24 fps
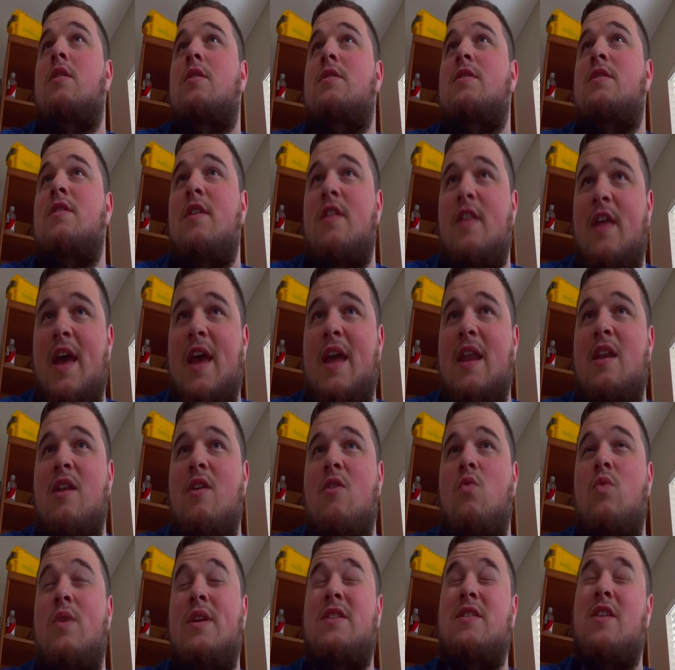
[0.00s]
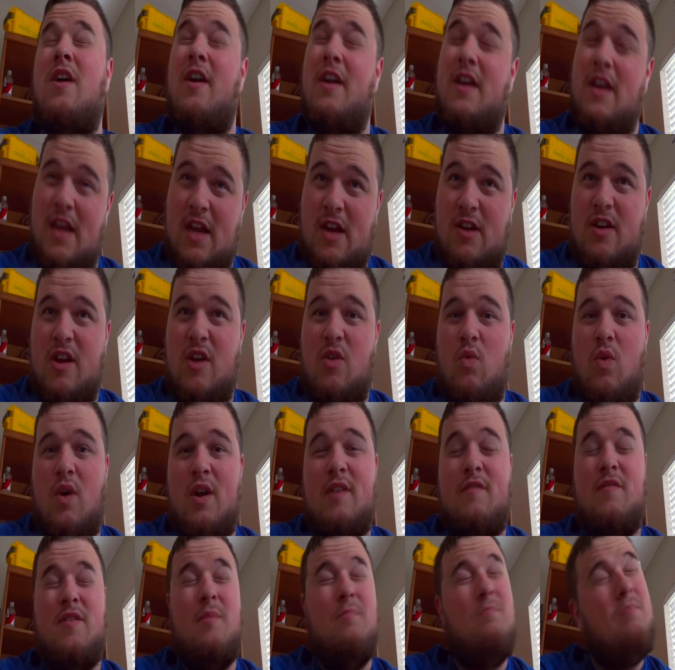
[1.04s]
So then we start hearing one
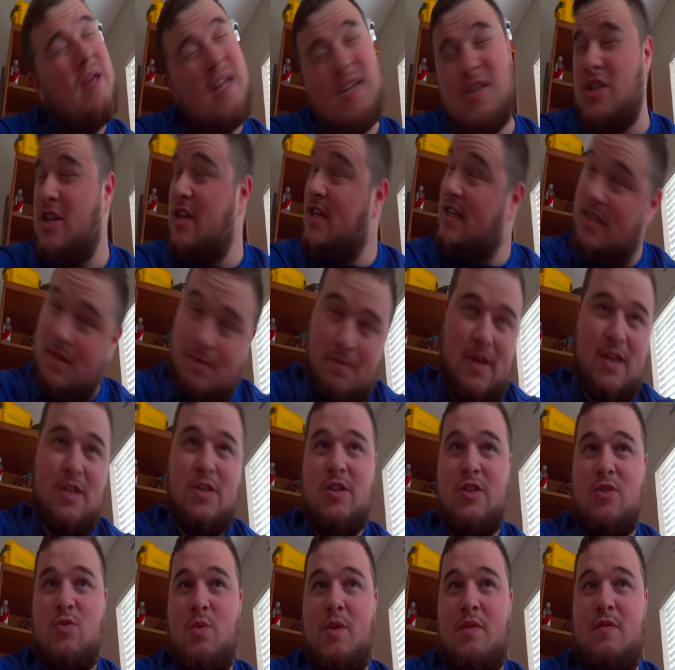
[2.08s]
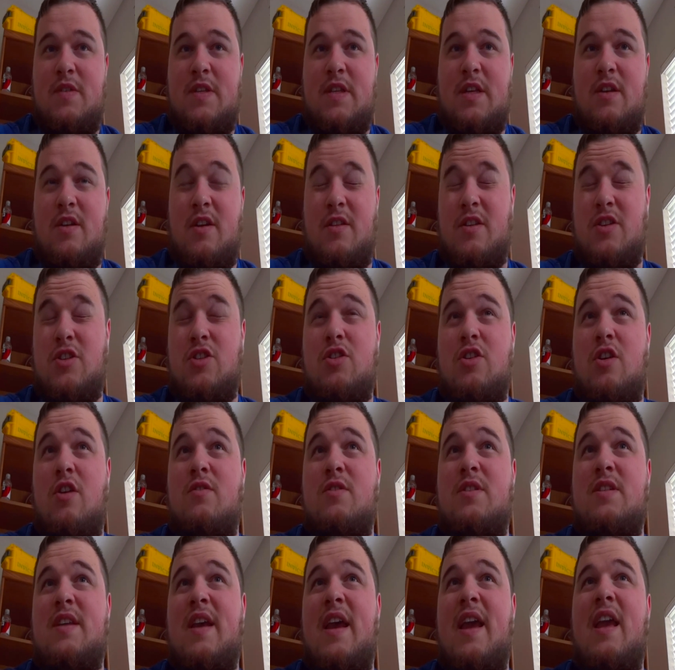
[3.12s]
of the bitchiest bitches we've seen on this show
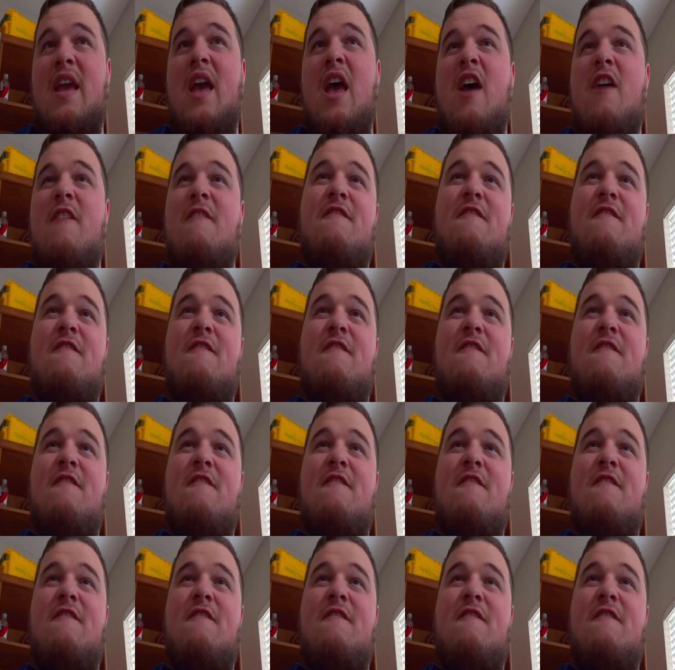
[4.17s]
saying,